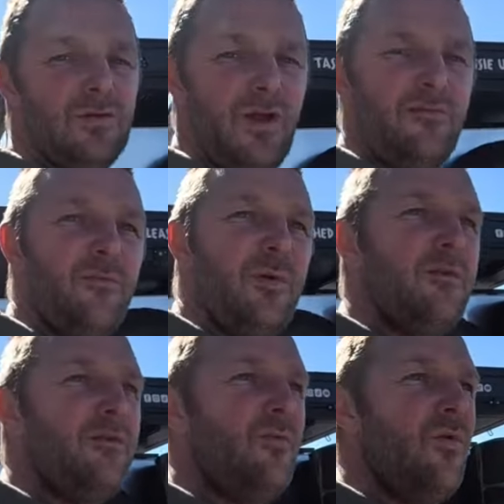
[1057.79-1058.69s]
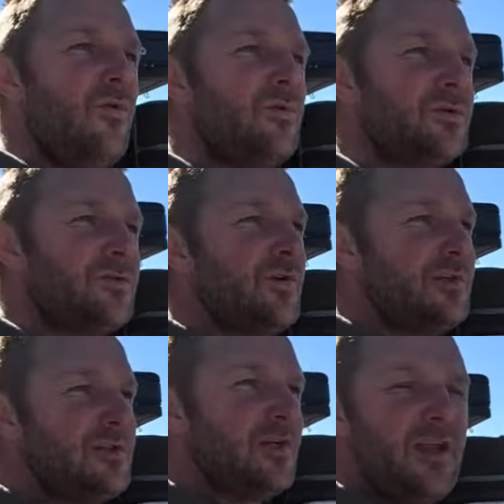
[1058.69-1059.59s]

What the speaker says: go for a bit of a walk, stretch the